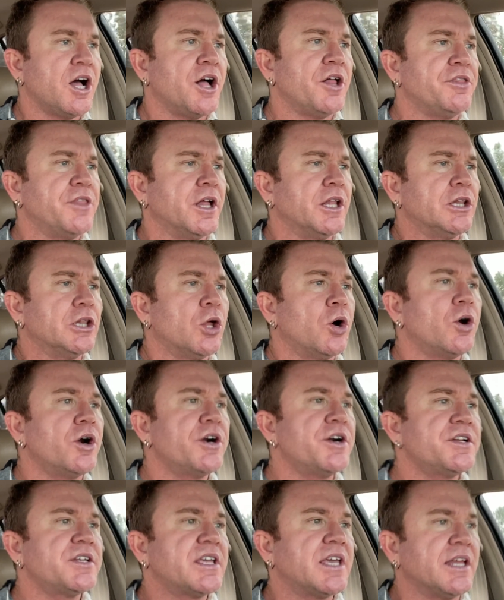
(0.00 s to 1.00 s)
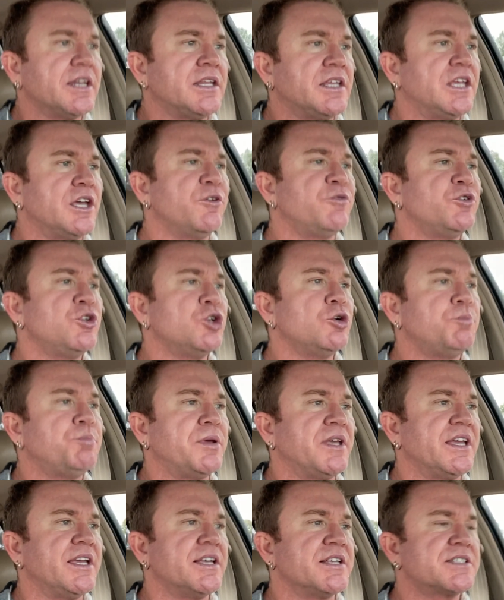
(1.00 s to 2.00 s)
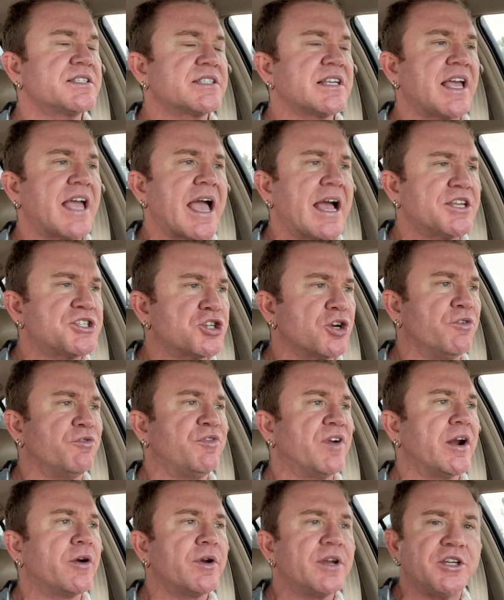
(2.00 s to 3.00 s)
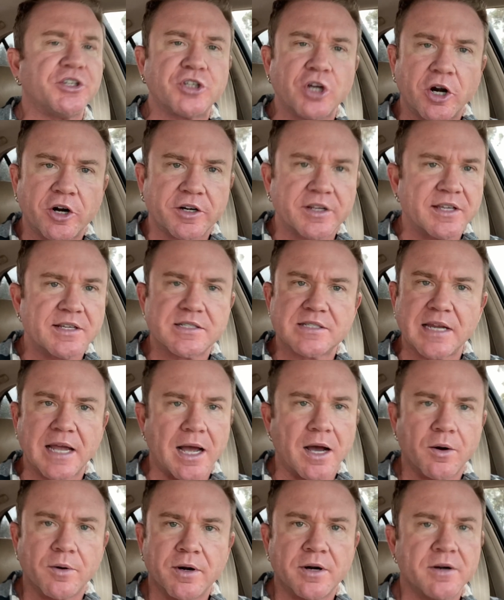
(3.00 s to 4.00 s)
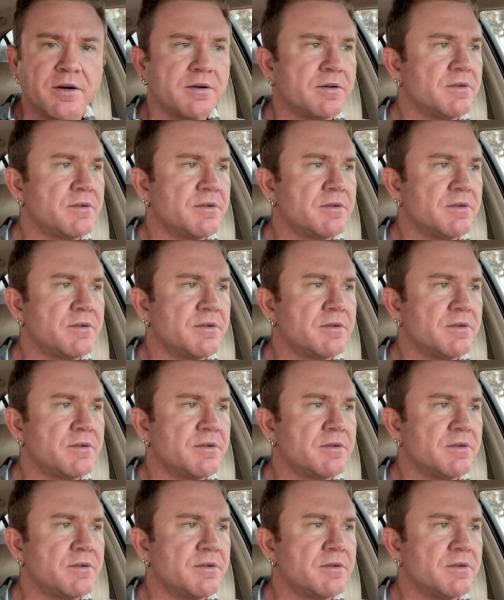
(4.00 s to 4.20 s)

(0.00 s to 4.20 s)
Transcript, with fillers: The Lord can give you peace at your very darkest hour.